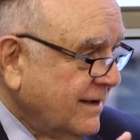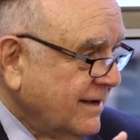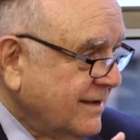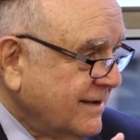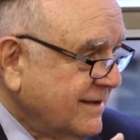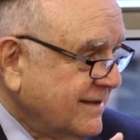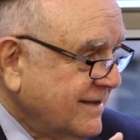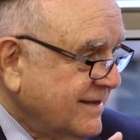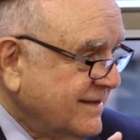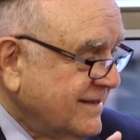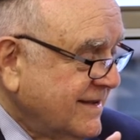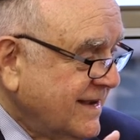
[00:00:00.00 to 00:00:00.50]

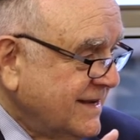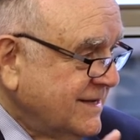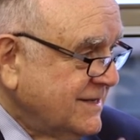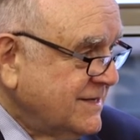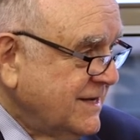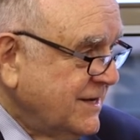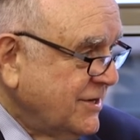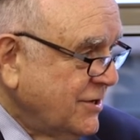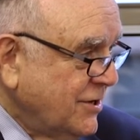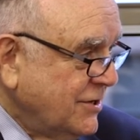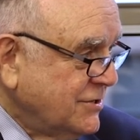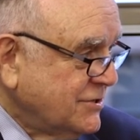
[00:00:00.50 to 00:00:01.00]
in
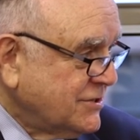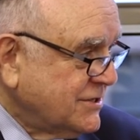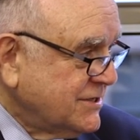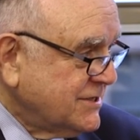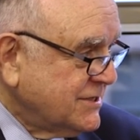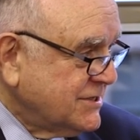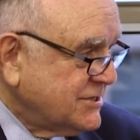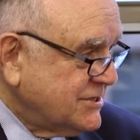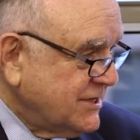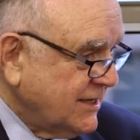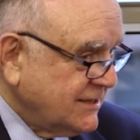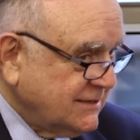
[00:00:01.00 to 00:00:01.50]

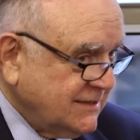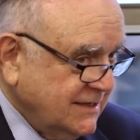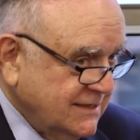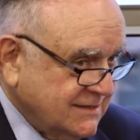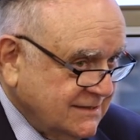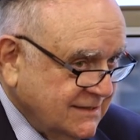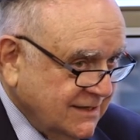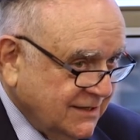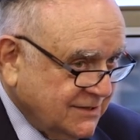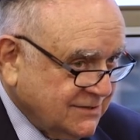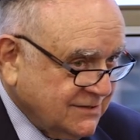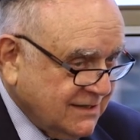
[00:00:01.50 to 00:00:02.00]

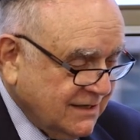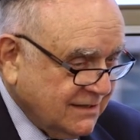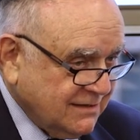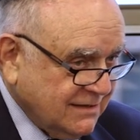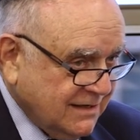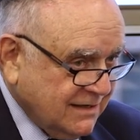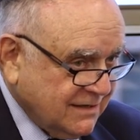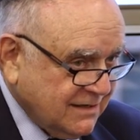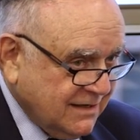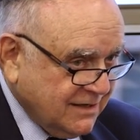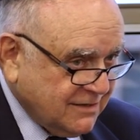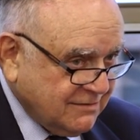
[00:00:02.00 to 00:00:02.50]
1966,
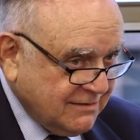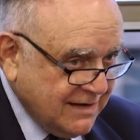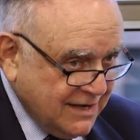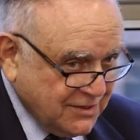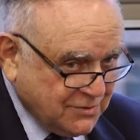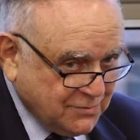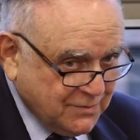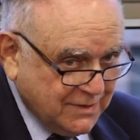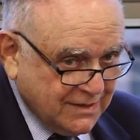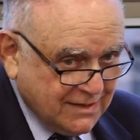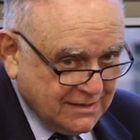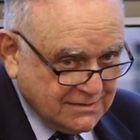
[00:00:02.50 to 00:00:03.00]
I, I,
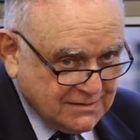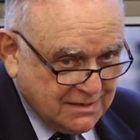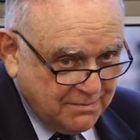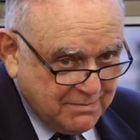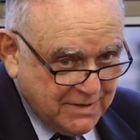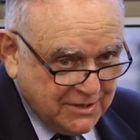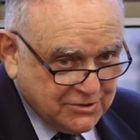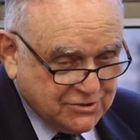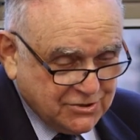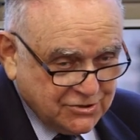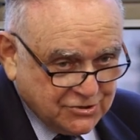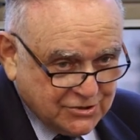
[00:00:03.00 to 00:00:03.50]
graduated, as I
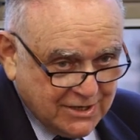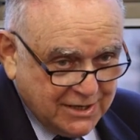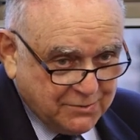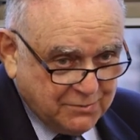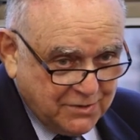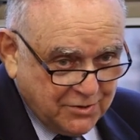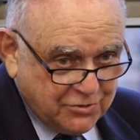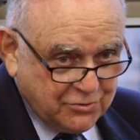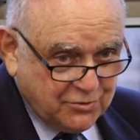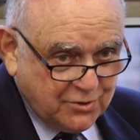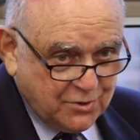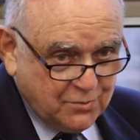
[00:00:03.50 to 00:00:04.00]
mentioned,
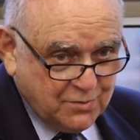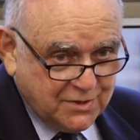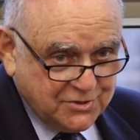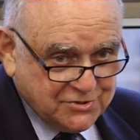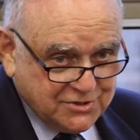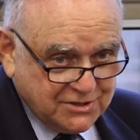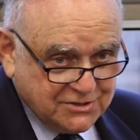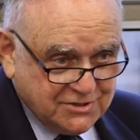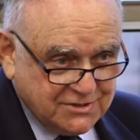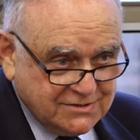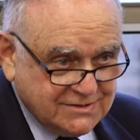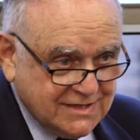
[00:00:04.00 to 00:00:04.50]
January 31,
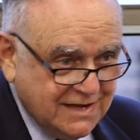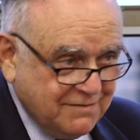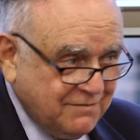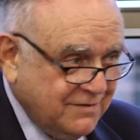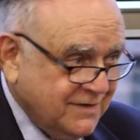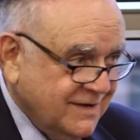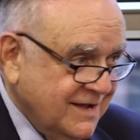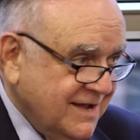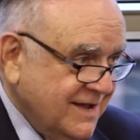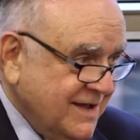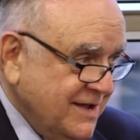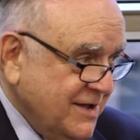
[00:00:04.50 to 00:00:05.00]

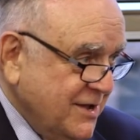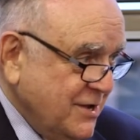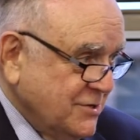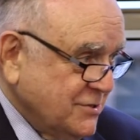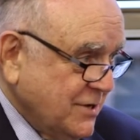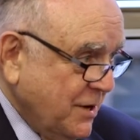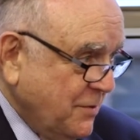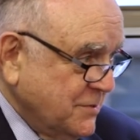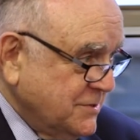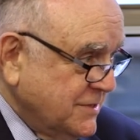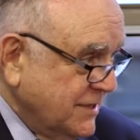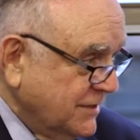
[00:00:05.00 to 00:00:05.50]
67.
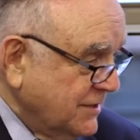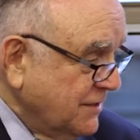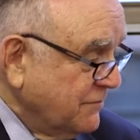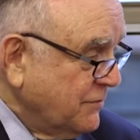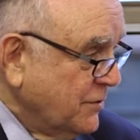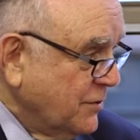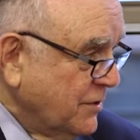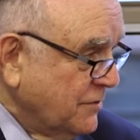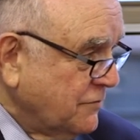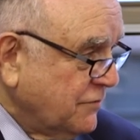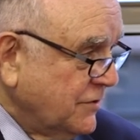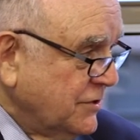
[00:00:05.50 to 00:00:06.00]
I was
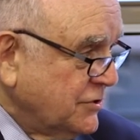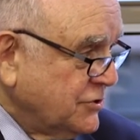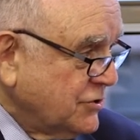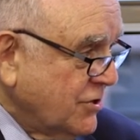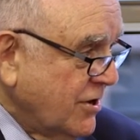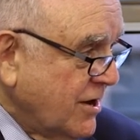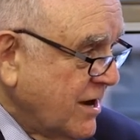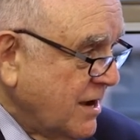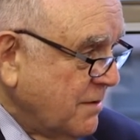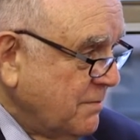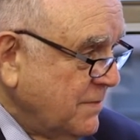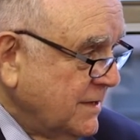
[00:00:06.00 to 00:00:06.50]
interviewing for a
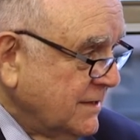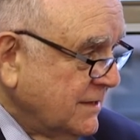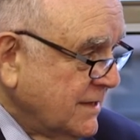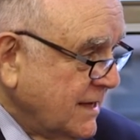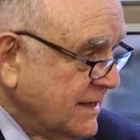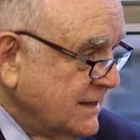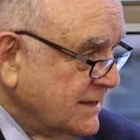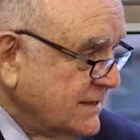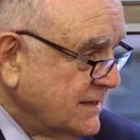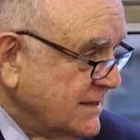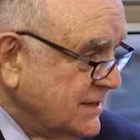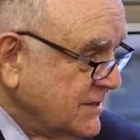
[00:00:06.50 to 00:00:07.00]
job in
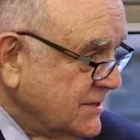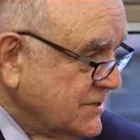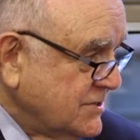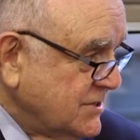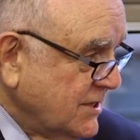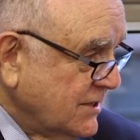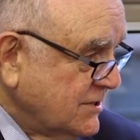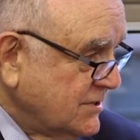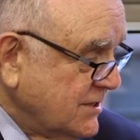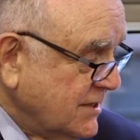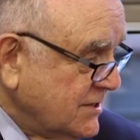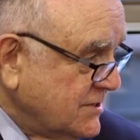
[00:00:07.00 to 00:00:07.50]

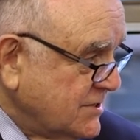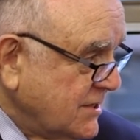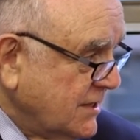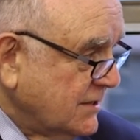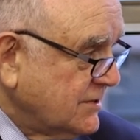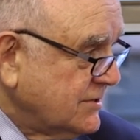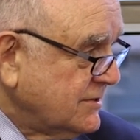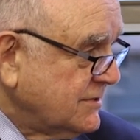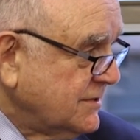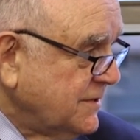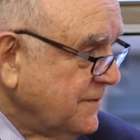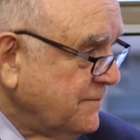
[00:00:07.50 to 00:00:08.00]

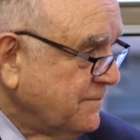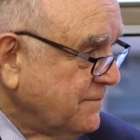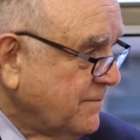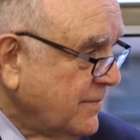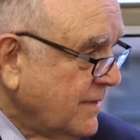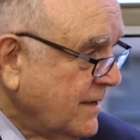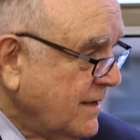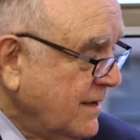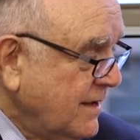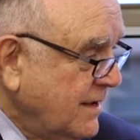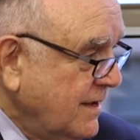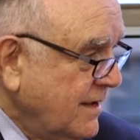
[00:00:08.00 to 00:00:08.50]
1966.
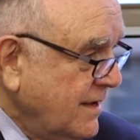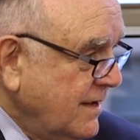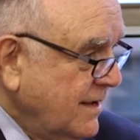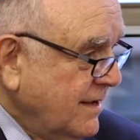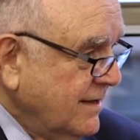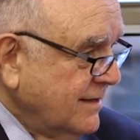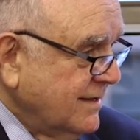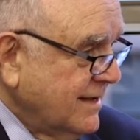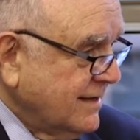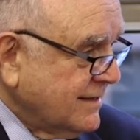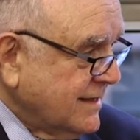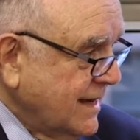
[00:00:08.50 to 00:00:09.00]

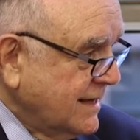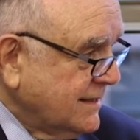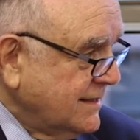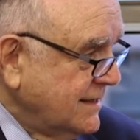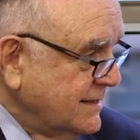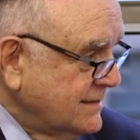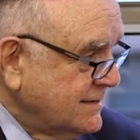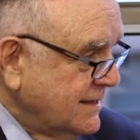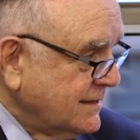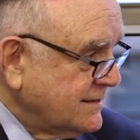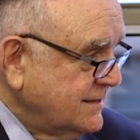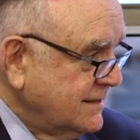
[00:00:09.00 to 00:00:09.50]
In
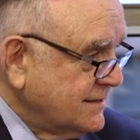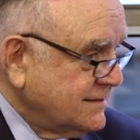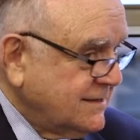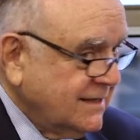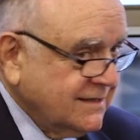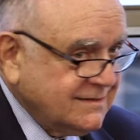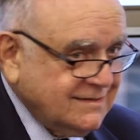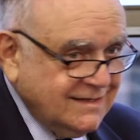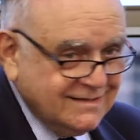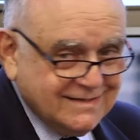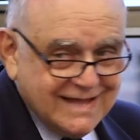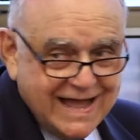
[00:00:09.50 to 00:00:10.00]

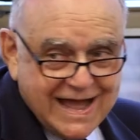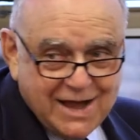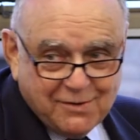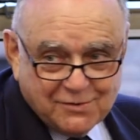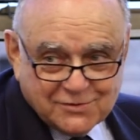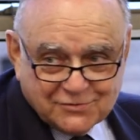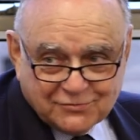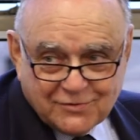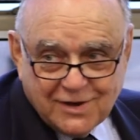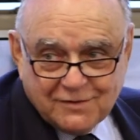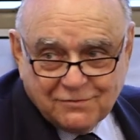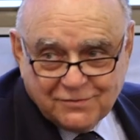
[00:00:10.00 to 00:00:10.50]
1966, the Dow
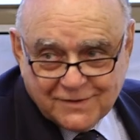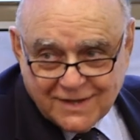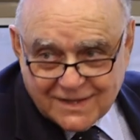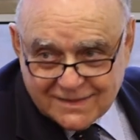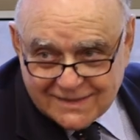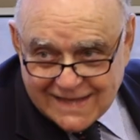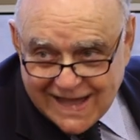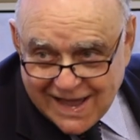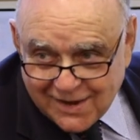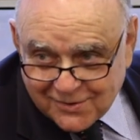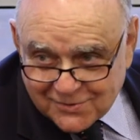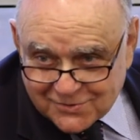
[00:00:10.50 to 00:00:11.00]
was roughly
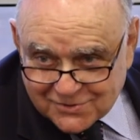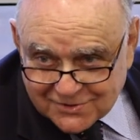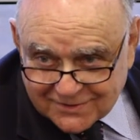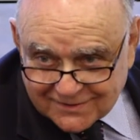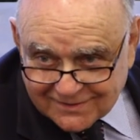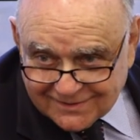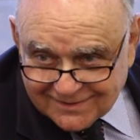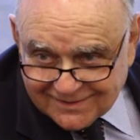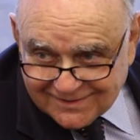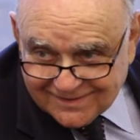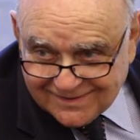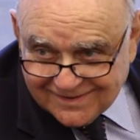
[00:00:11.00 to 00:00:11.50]

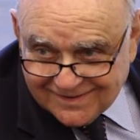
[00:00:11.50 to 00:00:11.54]
1,000.